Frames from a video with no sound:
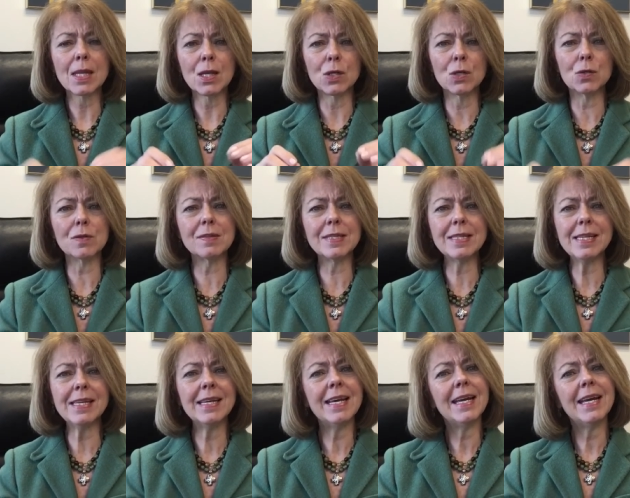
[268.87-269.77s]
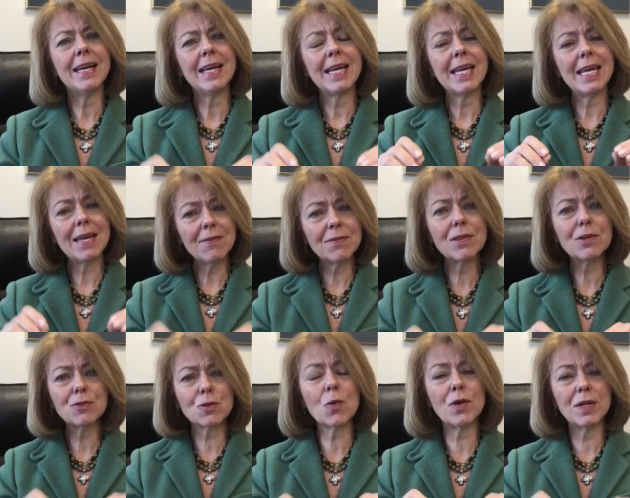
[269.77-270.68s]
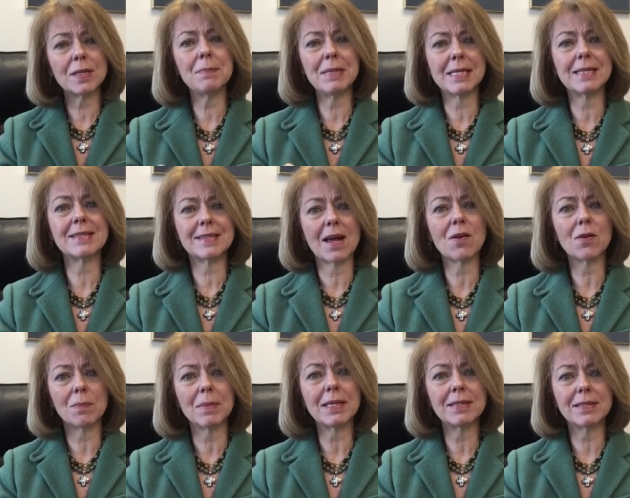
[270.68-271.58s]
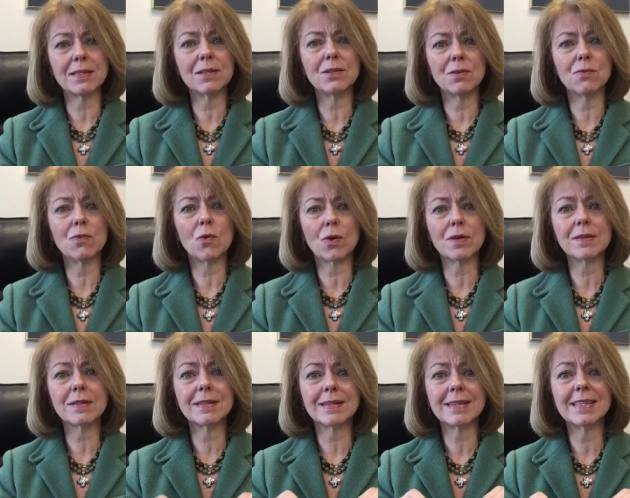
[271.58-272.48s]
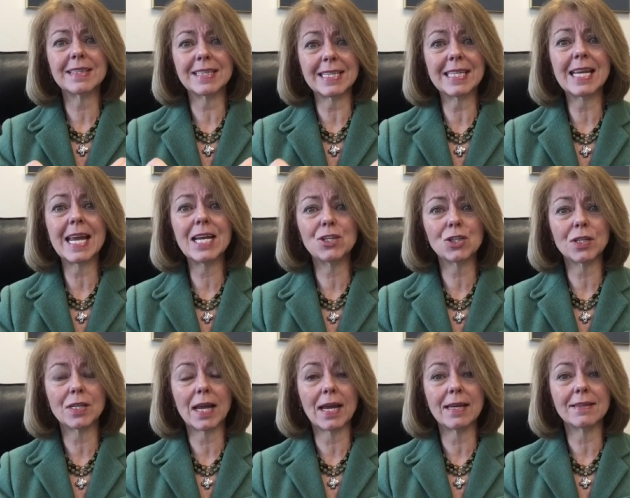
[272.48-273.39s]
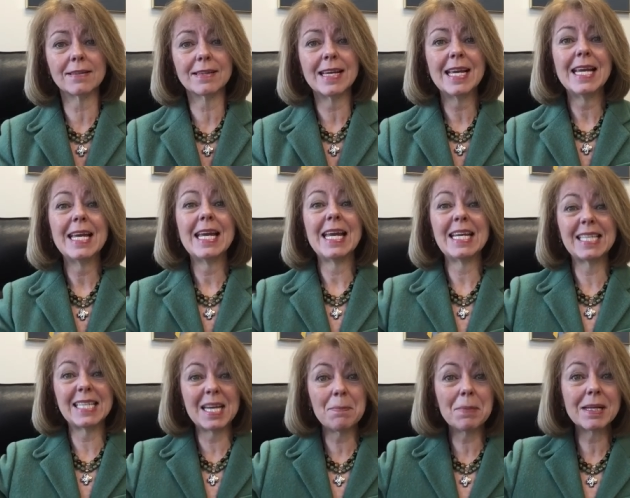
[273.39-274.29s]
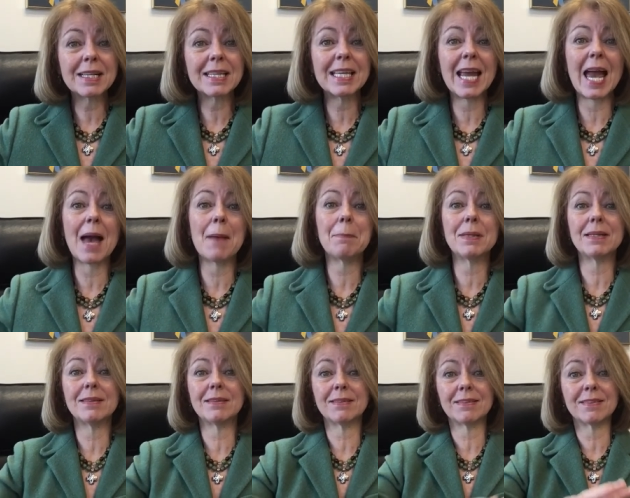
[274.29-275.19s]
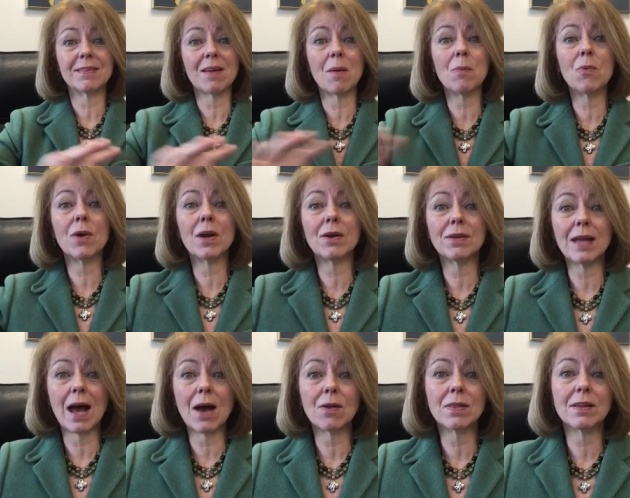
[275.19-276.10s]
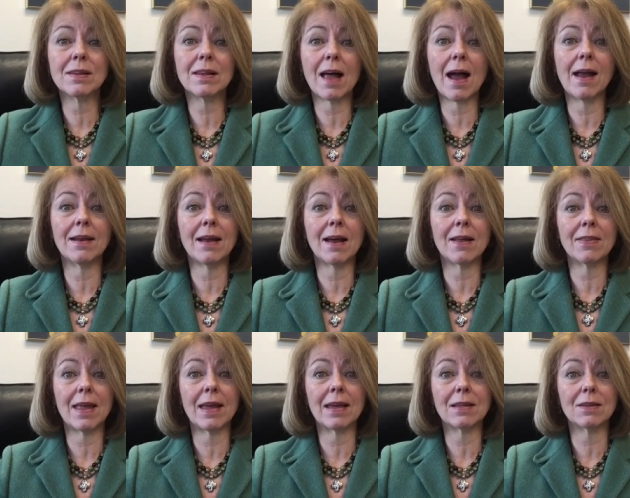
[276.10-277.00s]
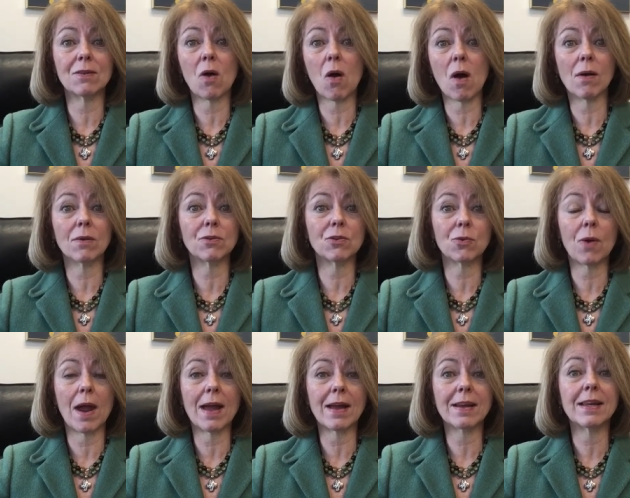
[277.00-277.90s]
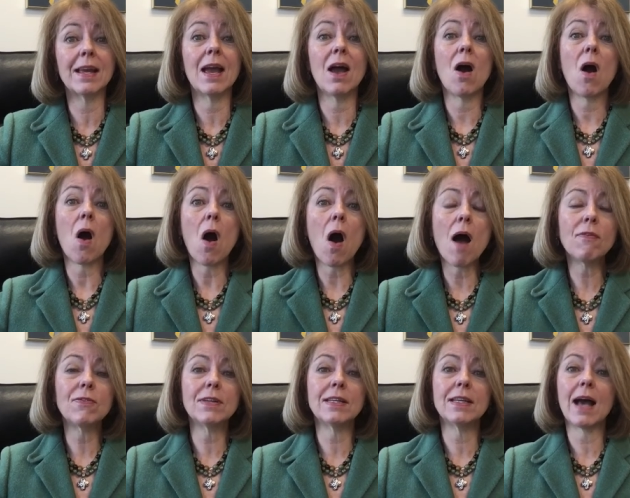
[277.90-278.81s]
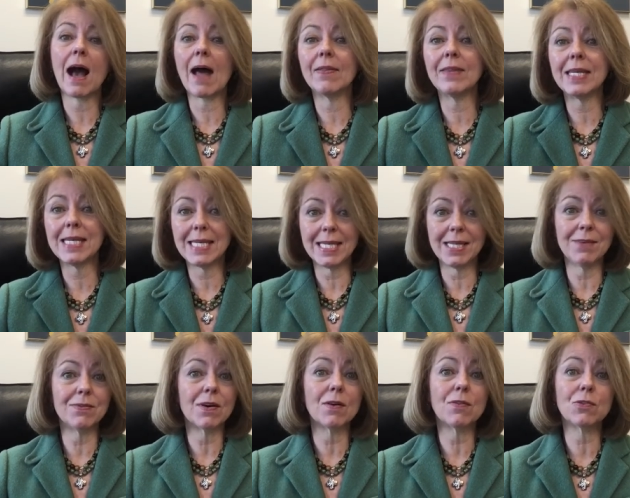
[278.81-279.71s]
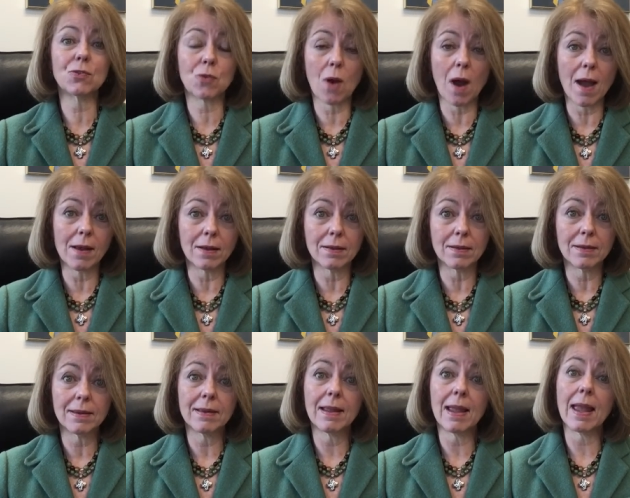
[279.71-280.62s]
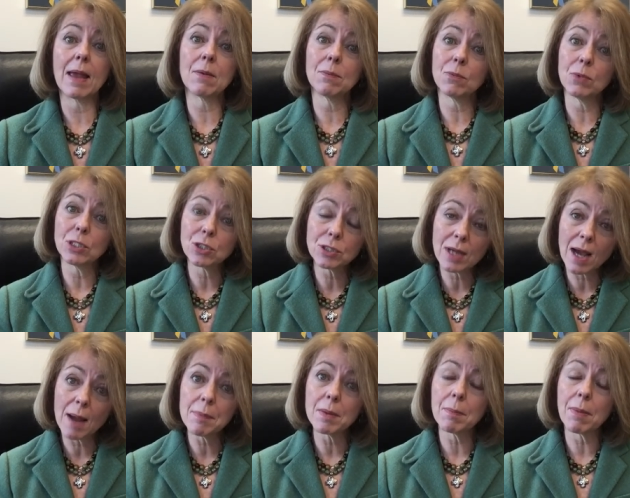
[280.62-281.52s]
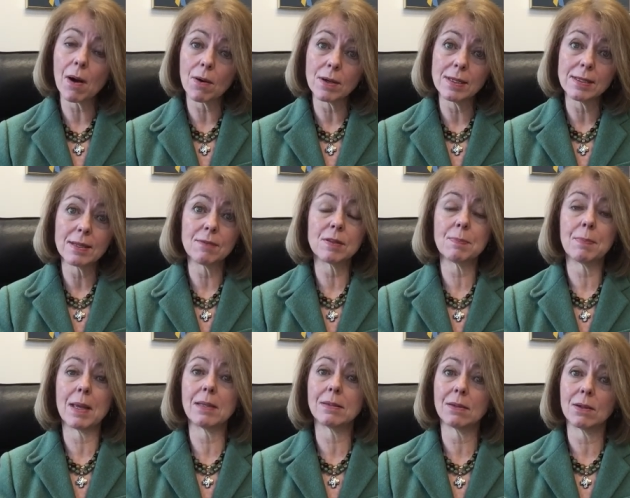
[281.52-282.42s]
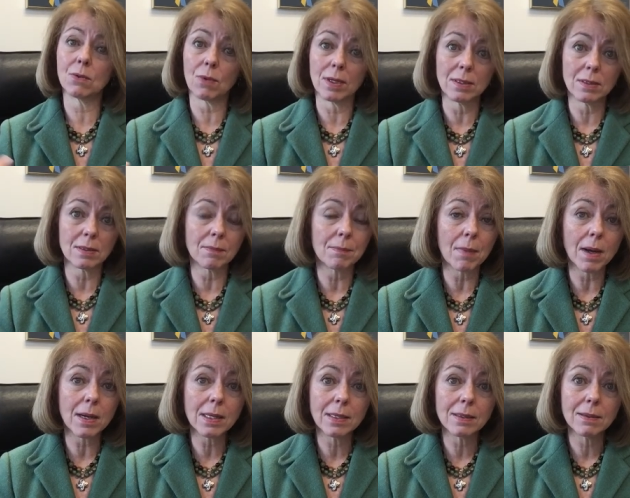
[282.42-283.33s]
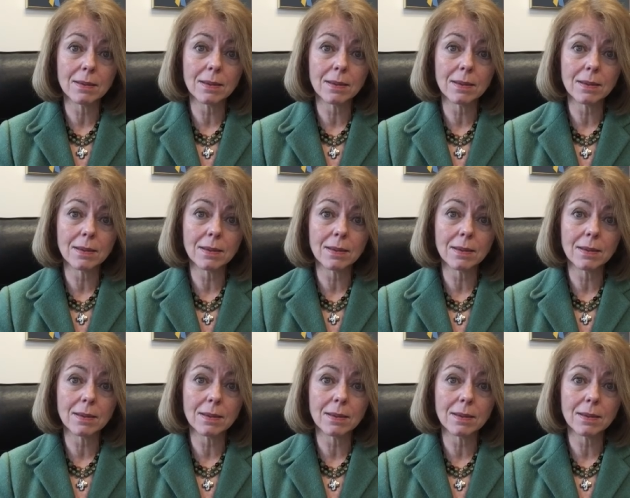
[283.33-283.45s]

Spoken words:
you'll see if there's going to be a settlement in a divorce litigation case, it typically happens somewhere down the line on that long track, often on the eve of trial, at which time the parties have spent a great deal of money.